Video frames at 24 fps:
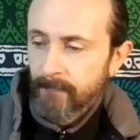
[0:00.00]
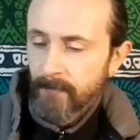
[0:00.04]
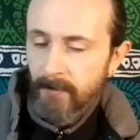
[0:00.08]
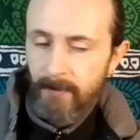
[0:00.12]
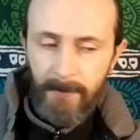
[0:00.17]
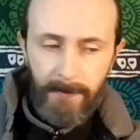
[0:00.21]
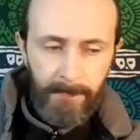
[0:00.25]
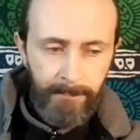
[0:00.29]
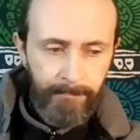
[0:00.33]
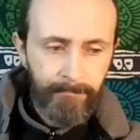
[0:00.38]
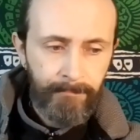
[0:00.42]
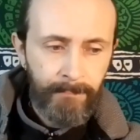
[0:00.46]

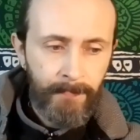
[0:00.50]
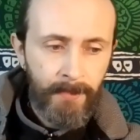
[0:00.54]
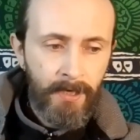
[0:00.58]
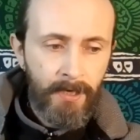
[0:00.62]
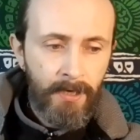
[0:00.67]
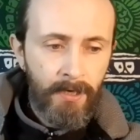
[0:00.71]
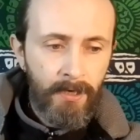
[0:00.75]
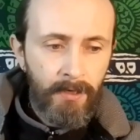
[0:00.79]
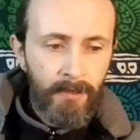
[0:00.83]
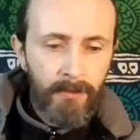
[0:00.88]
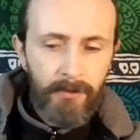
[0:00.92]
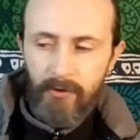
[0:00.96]
Okay,
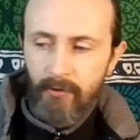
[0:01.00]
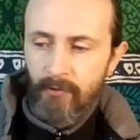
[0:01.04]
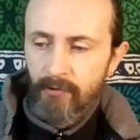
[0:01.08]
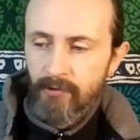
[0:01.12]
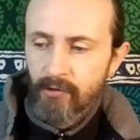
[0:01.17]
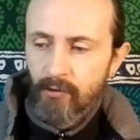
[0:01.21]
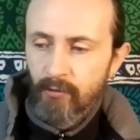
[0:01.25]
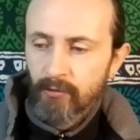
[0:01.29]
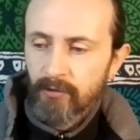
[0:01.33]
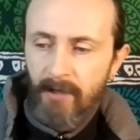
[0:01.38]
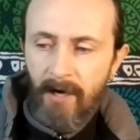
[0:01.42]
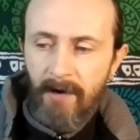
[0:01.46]
so
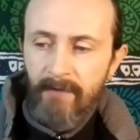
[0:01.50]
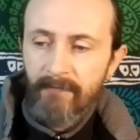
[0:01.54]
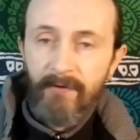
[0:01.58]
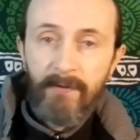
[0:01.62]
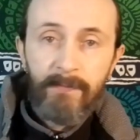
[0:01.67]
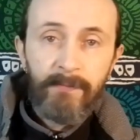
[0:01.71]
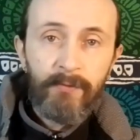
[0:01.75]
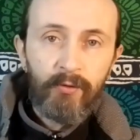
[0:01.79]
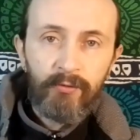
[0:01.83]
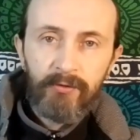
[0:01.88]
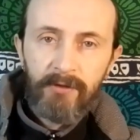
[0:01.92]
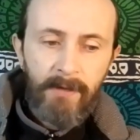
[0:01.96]
there's no time
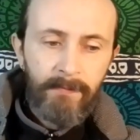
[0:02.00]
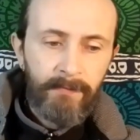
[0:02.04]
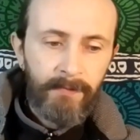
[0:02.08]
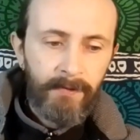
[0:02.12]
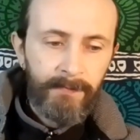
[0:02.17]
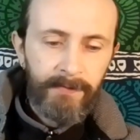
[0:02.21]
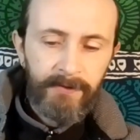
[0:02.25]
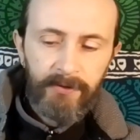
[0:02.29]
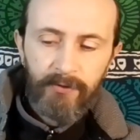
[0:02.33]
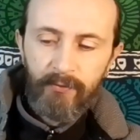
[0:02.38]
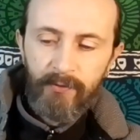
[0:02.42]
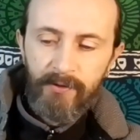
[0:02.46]
frame, no time
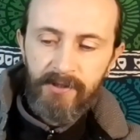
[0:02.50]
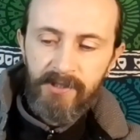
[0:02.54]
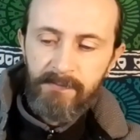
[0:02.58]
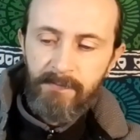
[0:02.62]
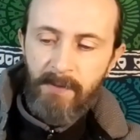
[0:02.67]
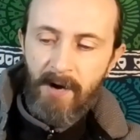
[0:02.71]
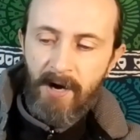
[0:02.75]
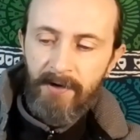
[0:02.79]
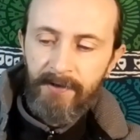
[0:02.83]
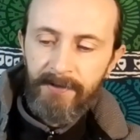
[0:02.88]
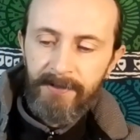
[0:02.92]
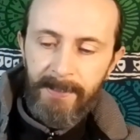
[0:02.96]
limit, no
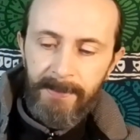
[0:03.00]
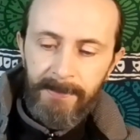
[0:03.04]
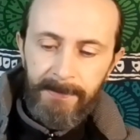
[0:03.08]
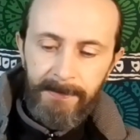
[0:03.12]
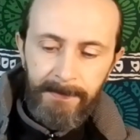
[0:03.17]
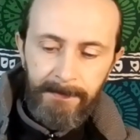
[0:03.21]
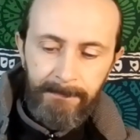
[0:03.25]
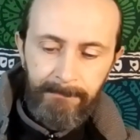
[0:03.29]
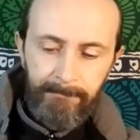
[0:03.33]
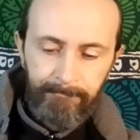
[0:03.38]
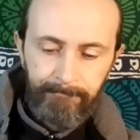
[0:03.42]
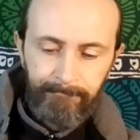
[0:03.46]
expiry
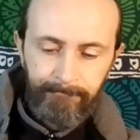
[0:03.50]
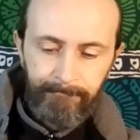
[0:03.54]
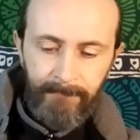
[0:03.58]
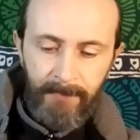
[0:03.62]
date.